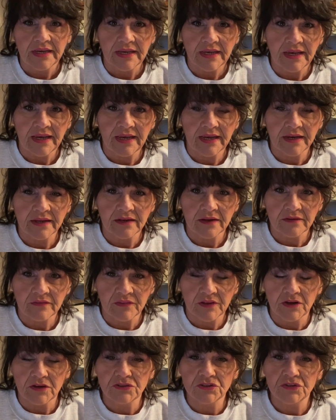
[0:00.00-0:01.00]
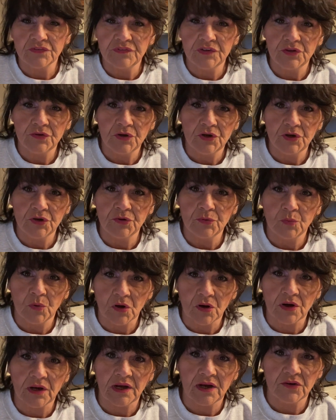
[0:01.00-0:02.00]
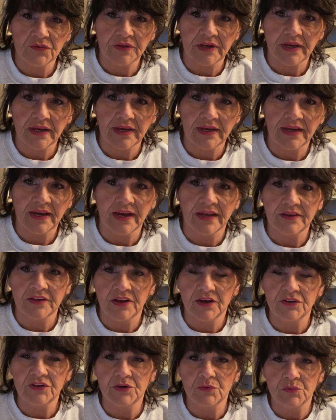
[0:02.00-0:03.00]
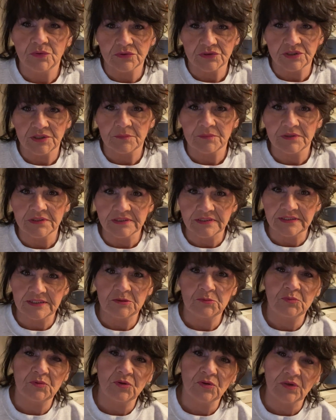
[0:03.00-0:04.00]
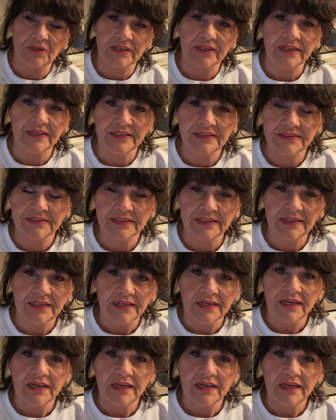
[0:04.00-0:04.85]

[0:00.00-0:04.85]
And those of you who work all day, I know you want something simple and easy,